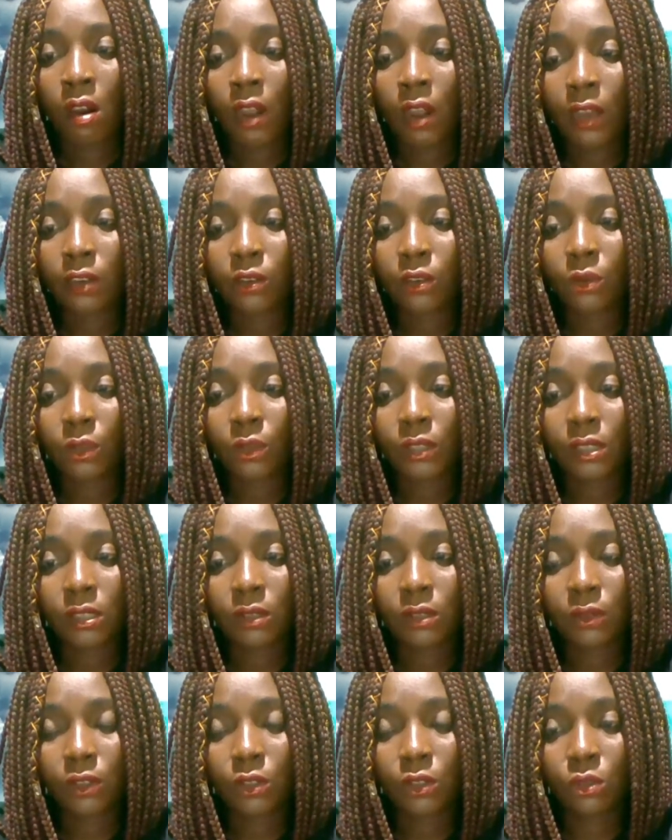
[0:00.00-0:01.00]
I don't want
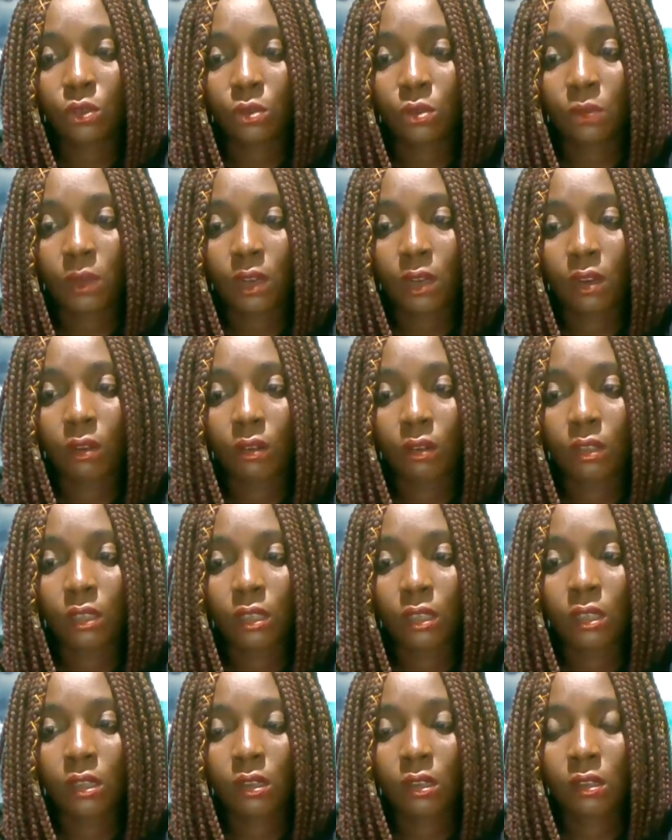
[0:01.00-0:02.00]
this video to be
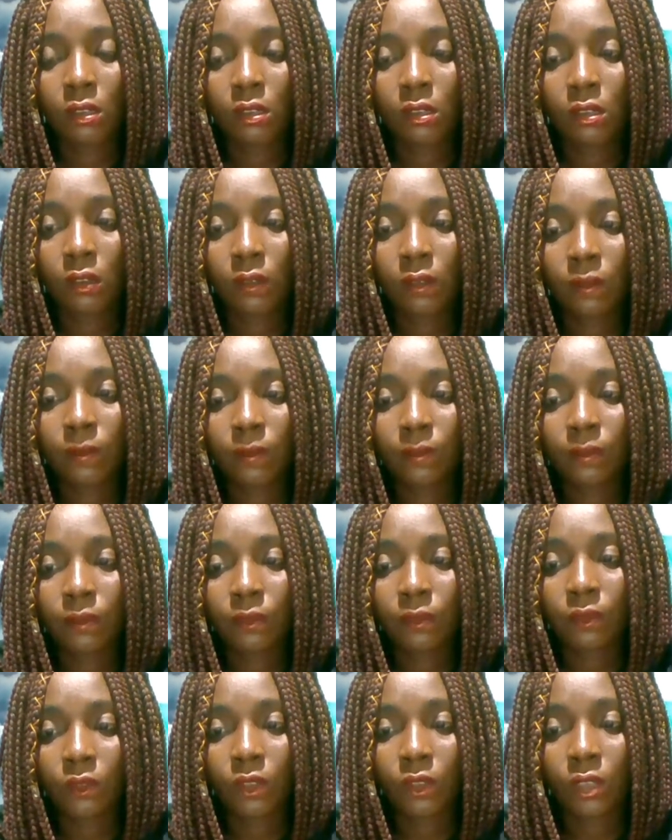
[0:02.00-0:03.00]
long.
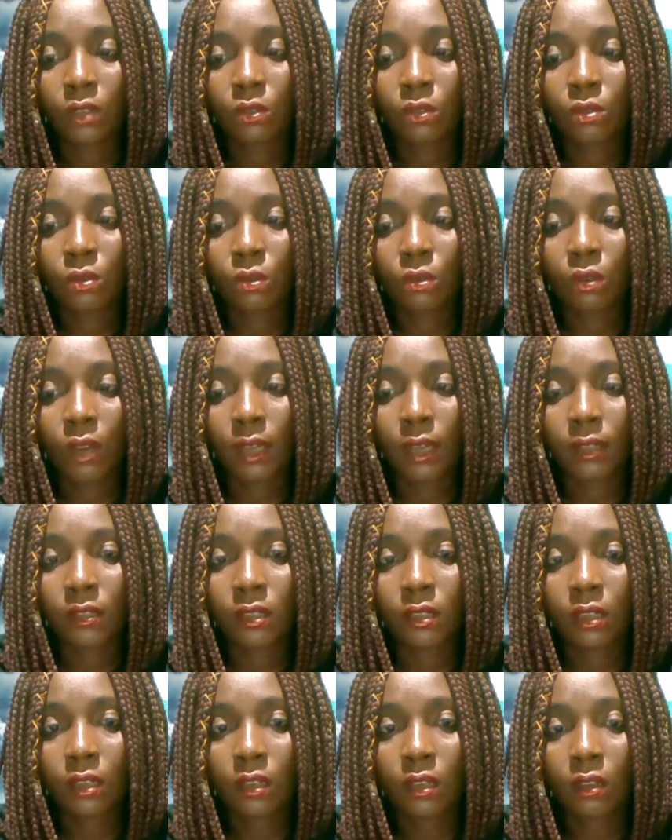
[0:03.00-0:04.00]
Okay, so I
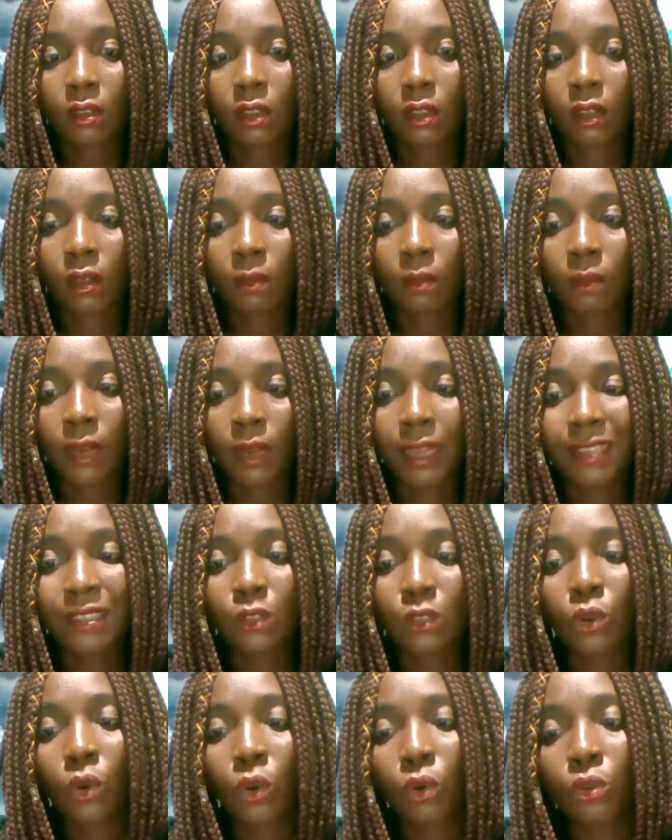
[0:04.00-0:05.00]
think
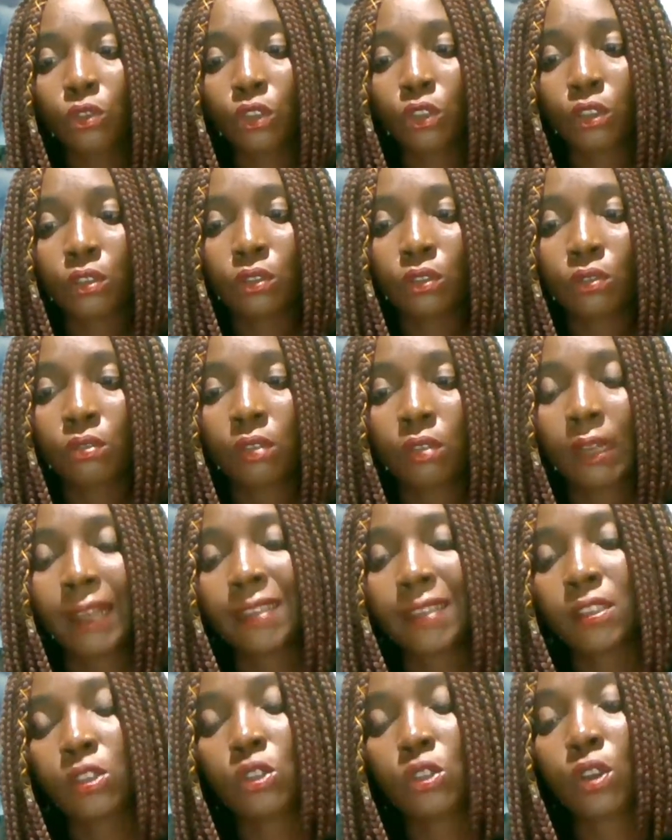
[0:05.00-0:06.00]
let's hold on.
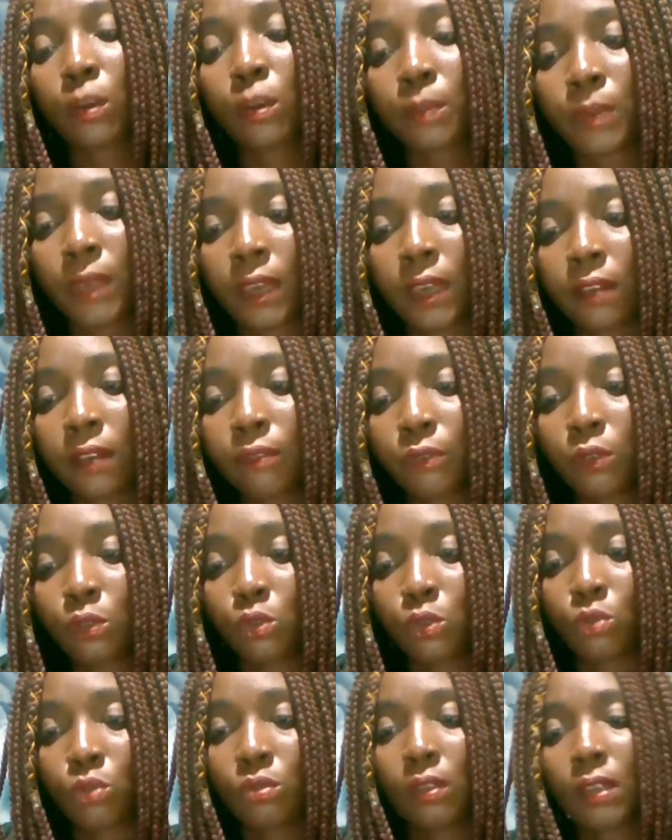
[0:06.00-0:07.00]
Let's stop here for
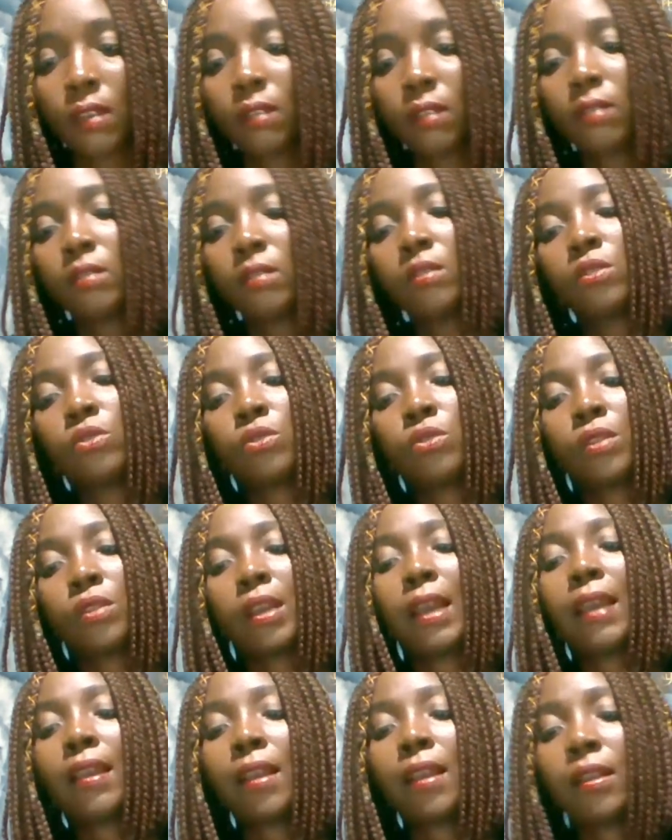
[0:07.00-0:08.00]
today so
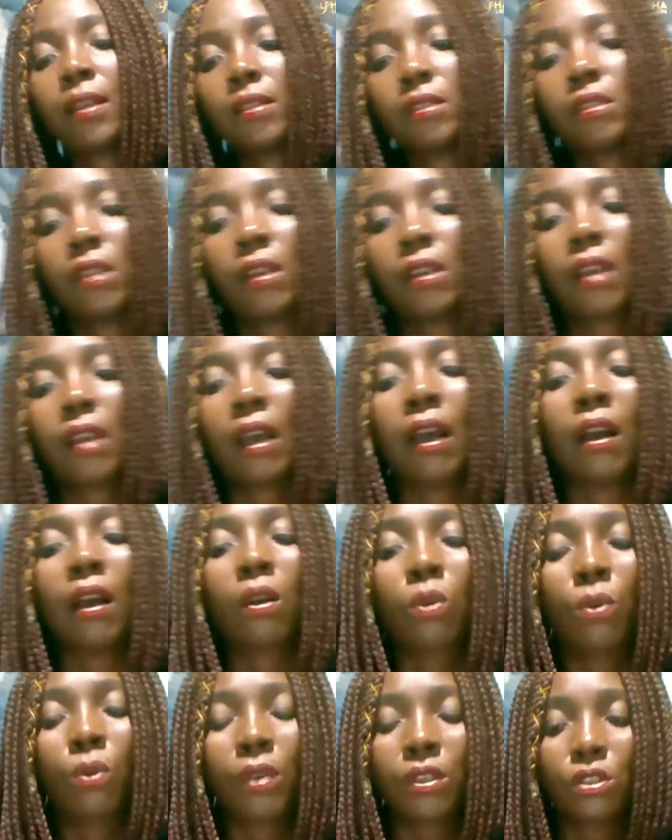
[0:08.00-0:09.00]
that I can take our
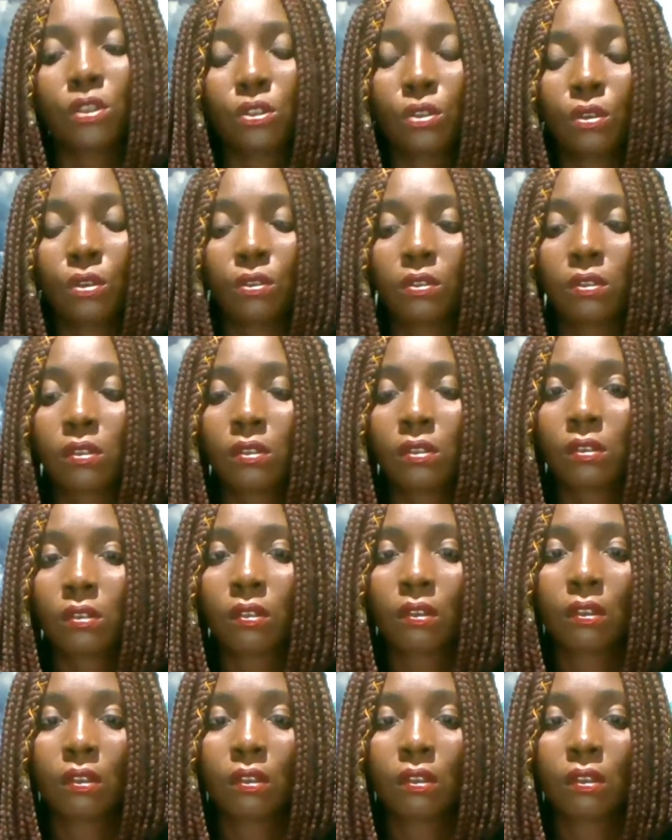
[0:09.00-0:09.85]
questions.